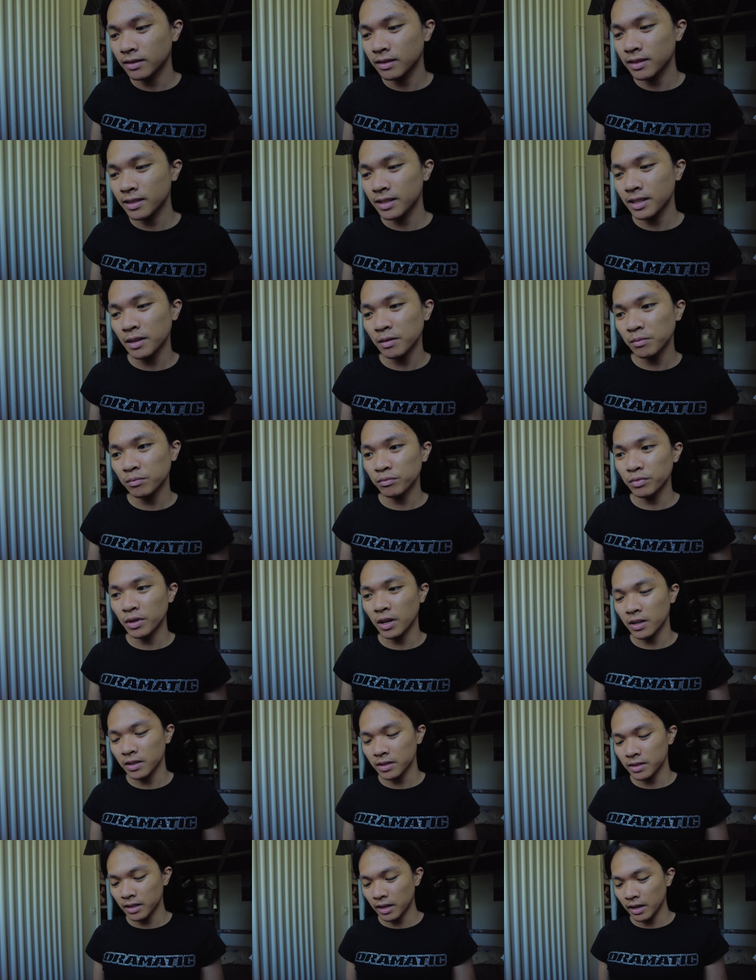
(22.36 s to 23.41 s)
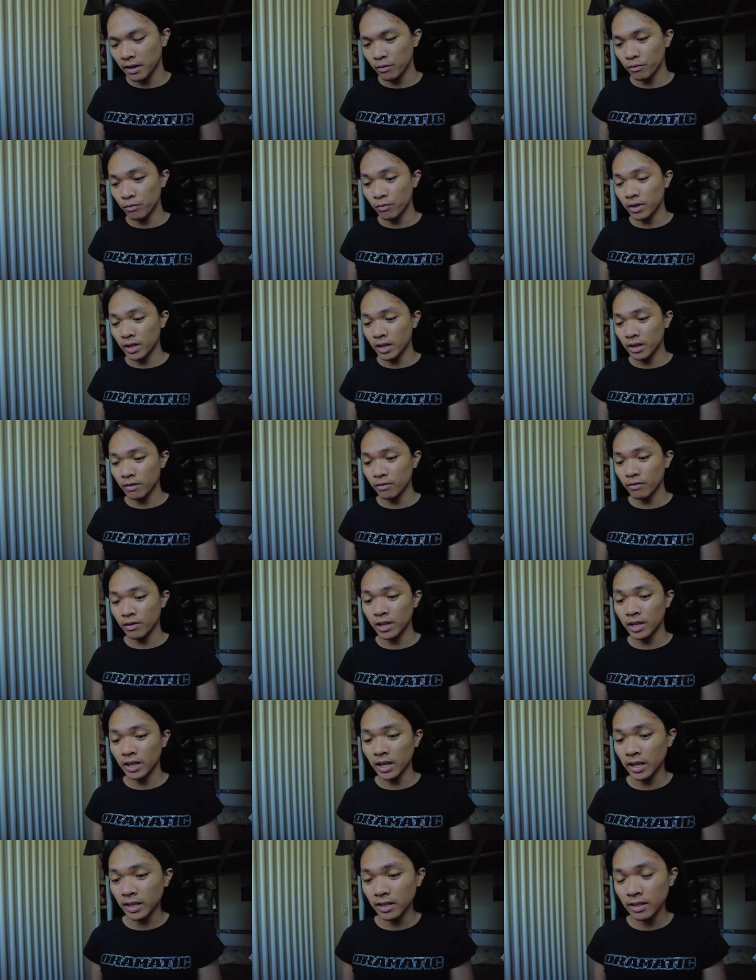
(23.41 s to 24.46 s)
some products that I really
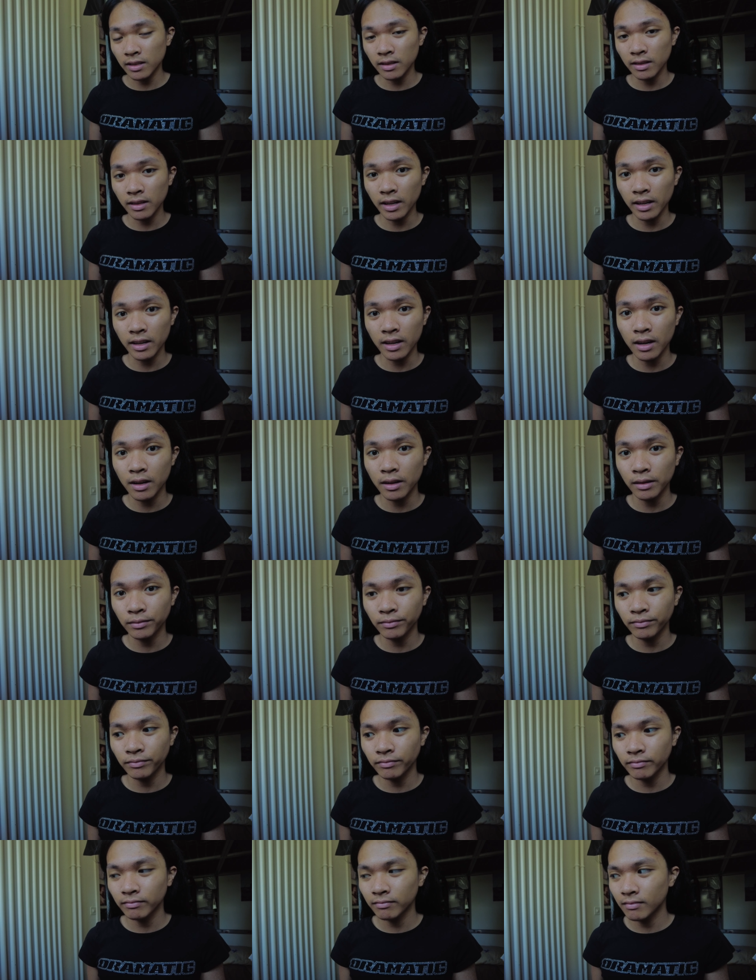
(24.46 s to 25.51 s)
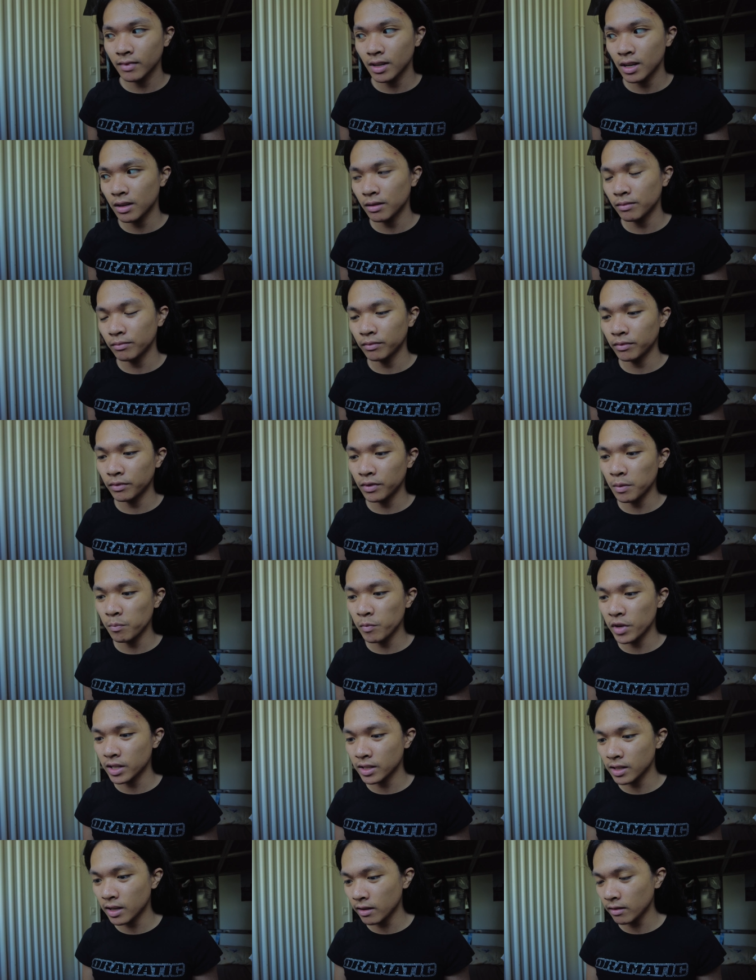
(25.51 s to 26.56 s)
really liked that I got um from
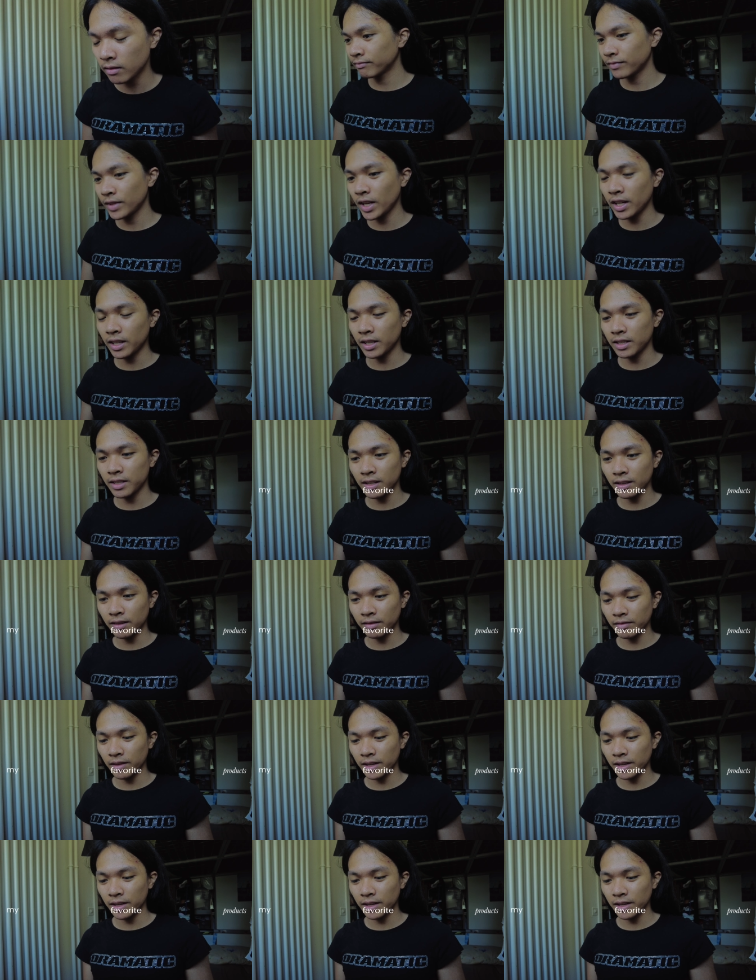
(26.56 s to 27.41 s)
this time. Yeah, that's it.